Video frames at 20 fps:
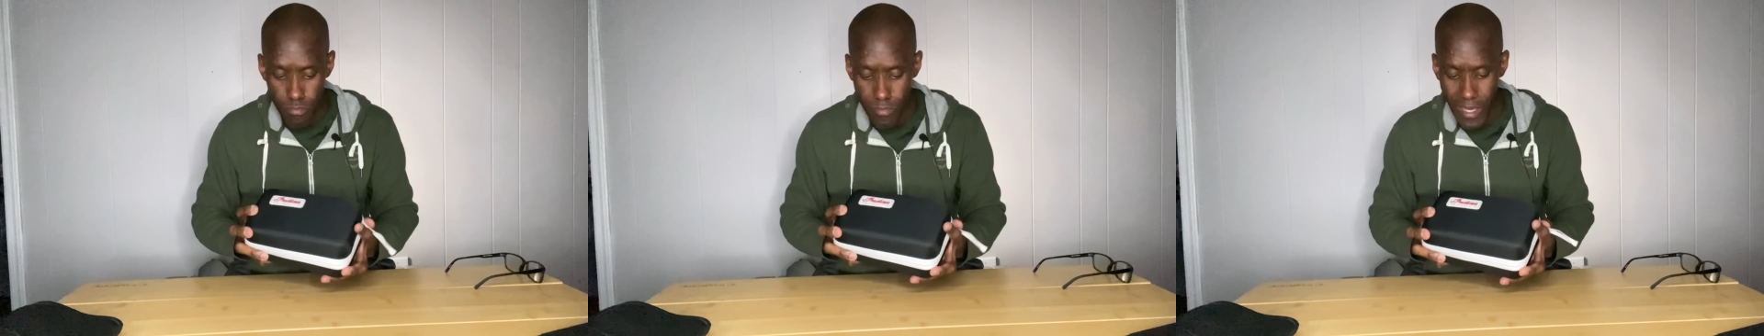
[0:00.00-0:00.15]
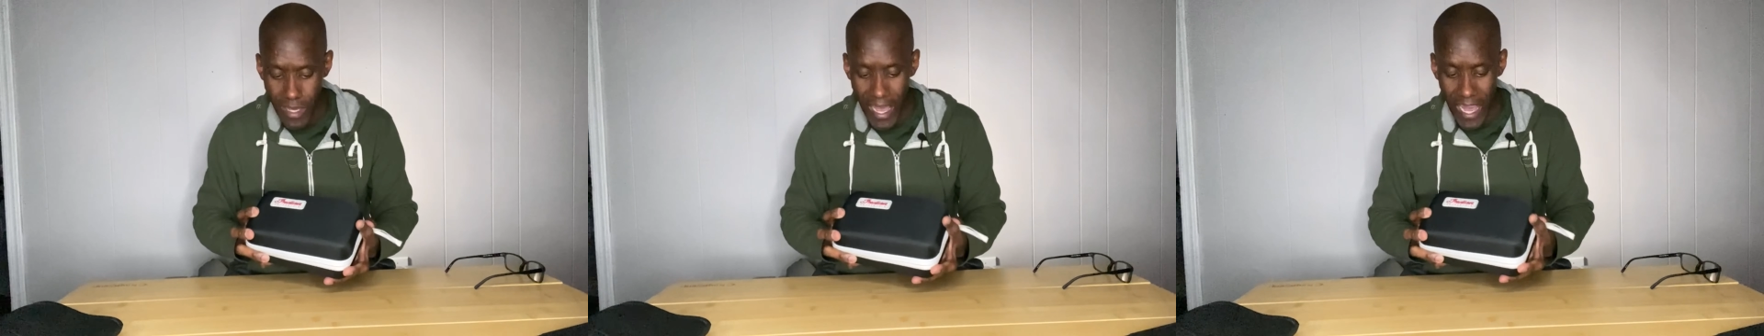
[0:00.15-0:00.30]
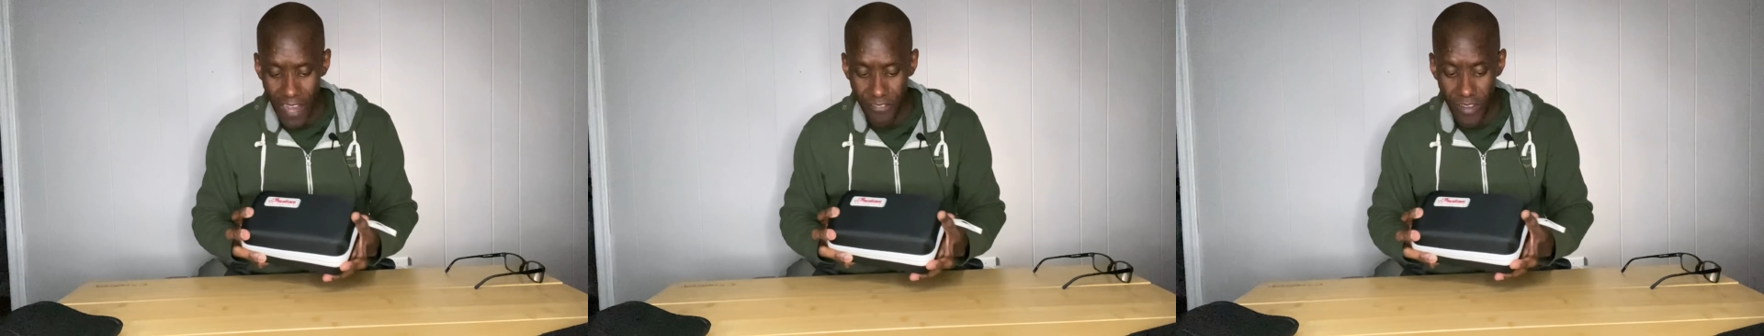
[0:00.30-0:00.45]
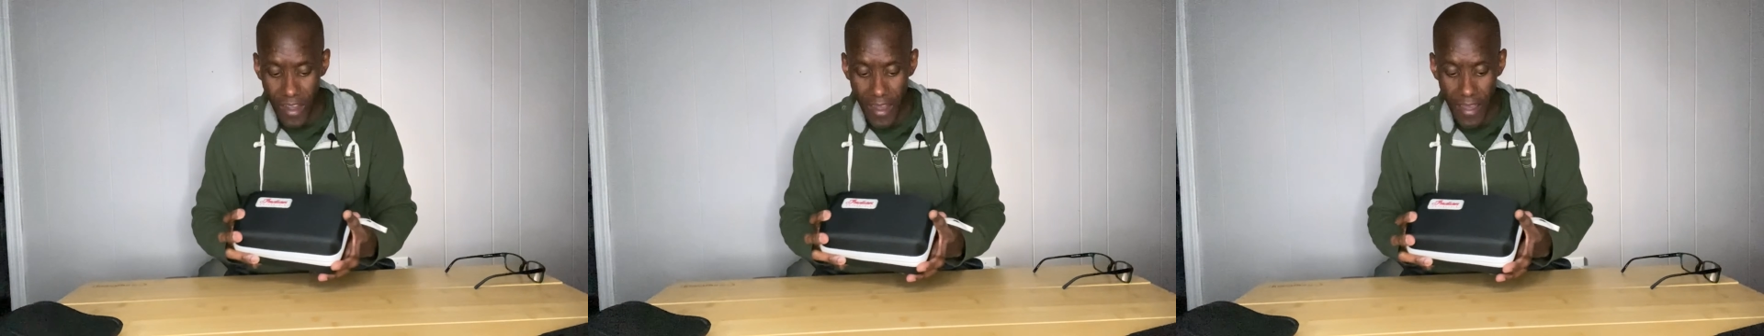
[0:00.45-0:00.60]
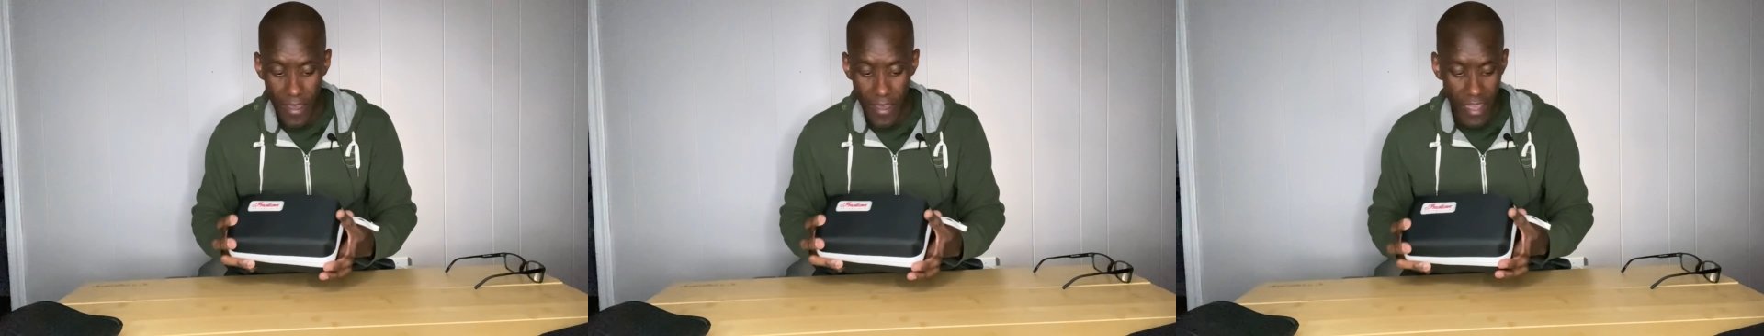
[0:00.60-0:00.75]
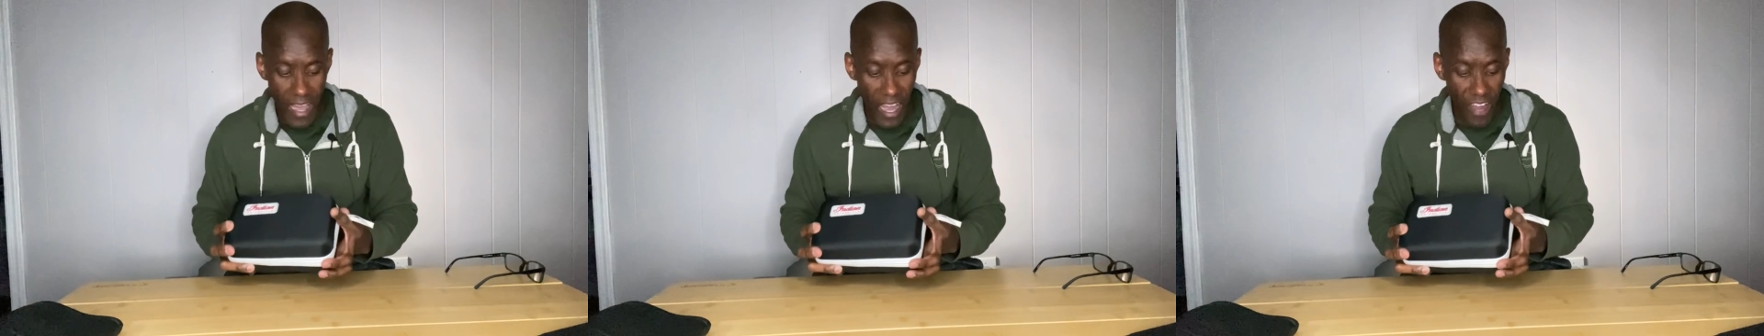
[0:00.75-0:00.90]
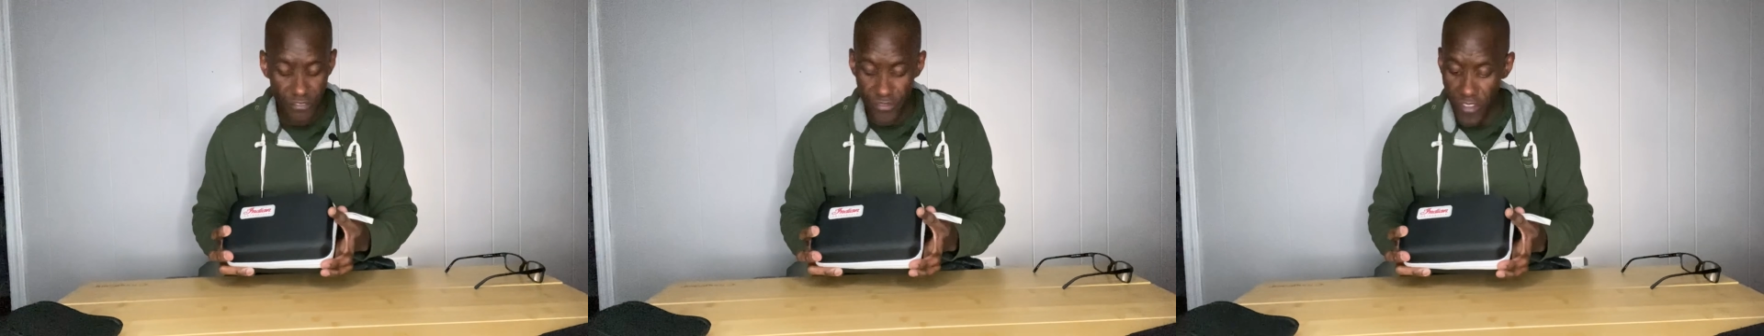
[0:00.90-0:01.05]

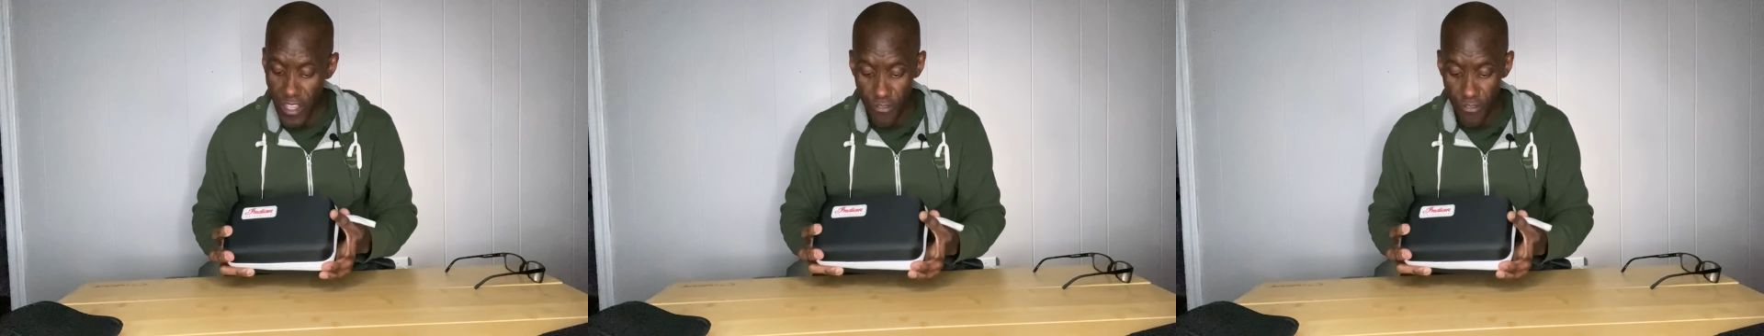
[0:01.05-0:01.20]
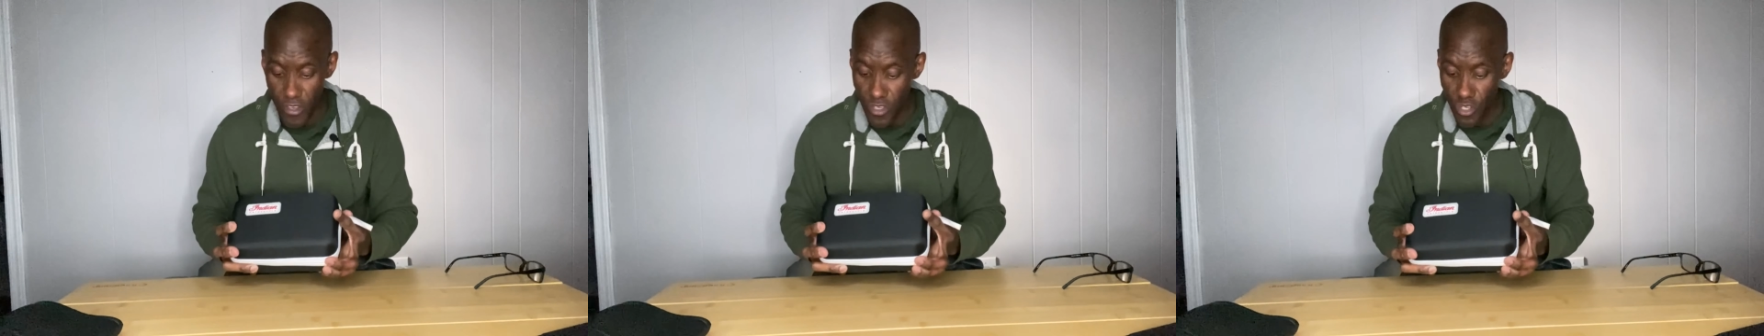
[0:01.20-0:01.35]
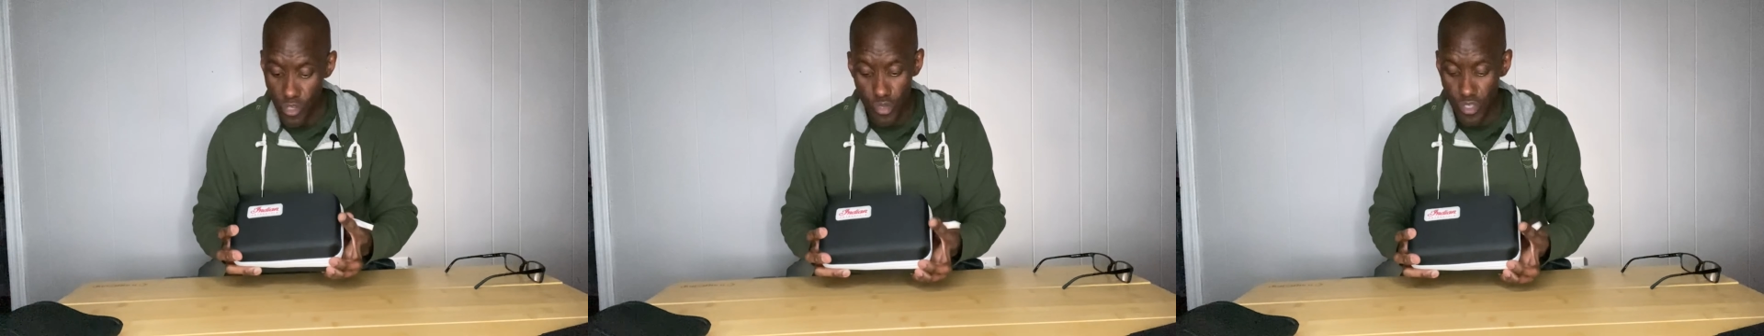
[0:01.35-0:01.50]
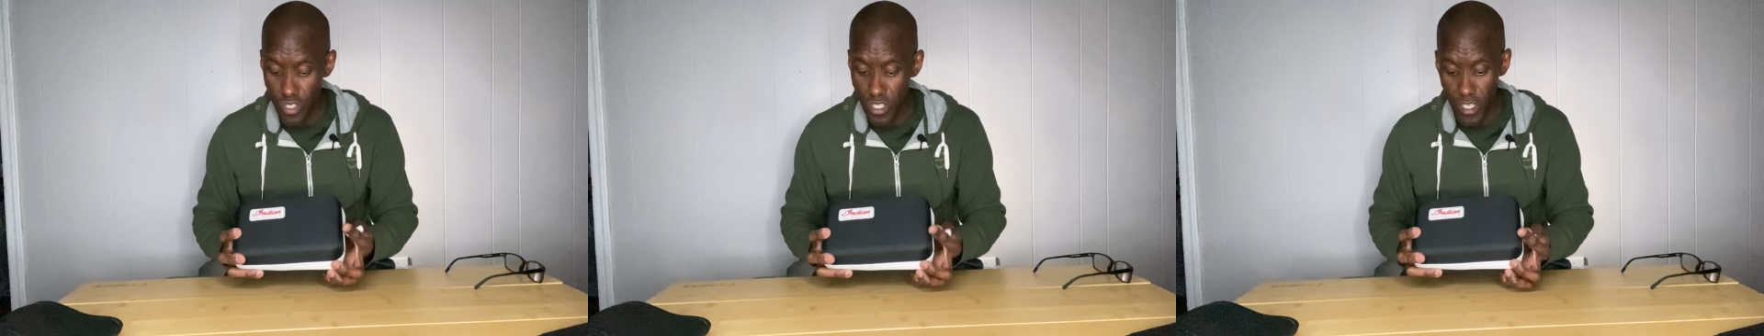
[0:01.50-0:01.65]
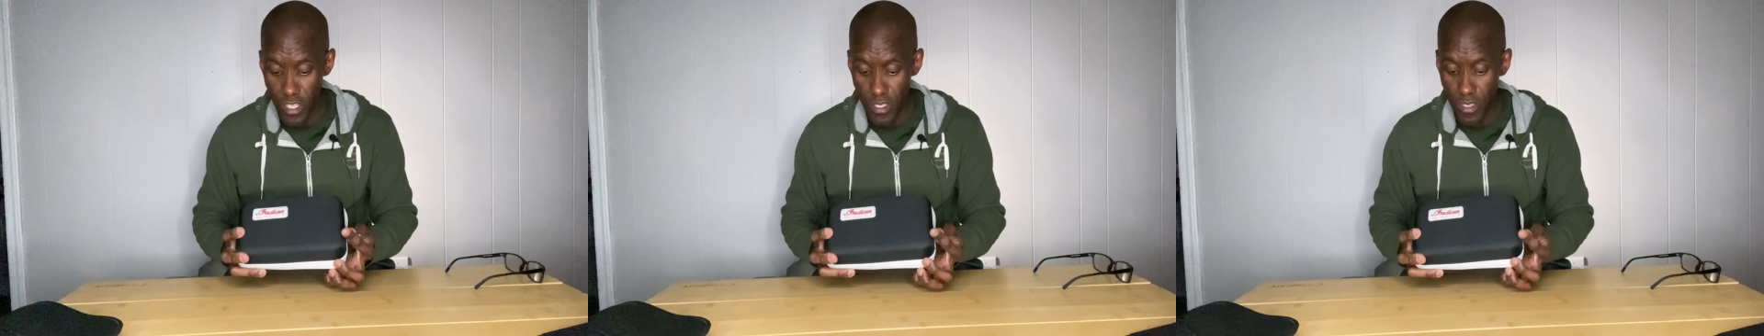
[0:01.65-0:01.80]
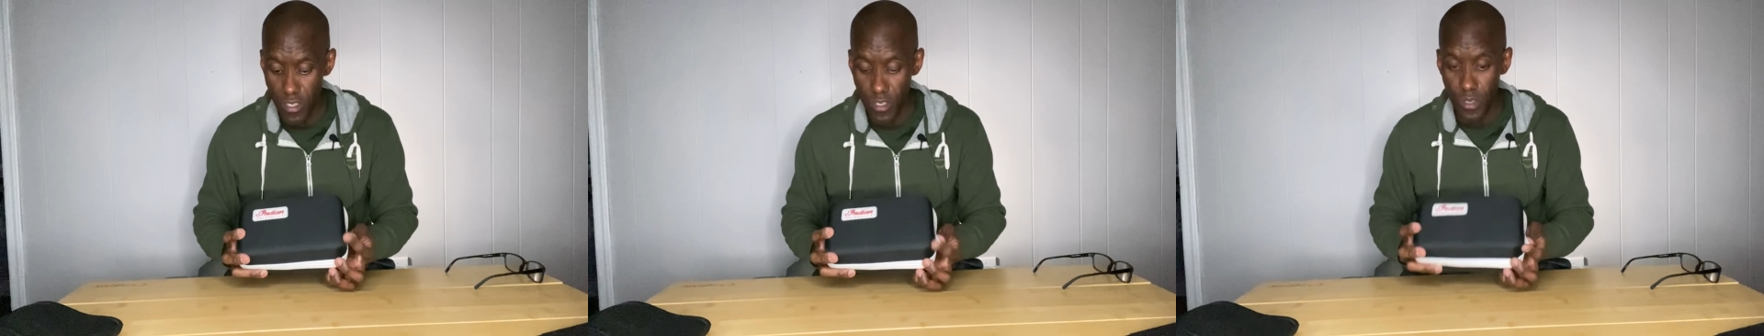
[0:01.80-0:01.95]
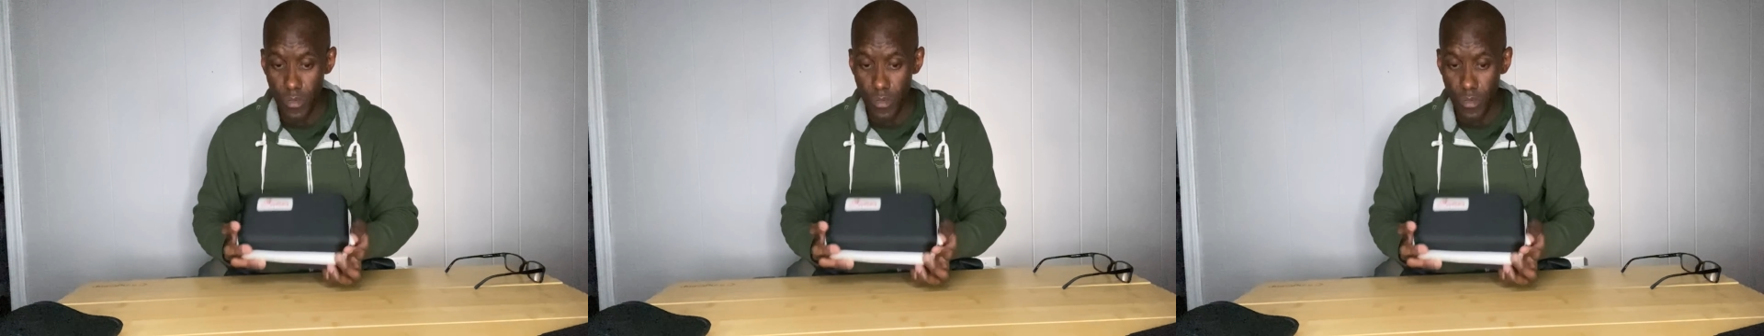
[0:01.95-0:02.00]
I've never used it,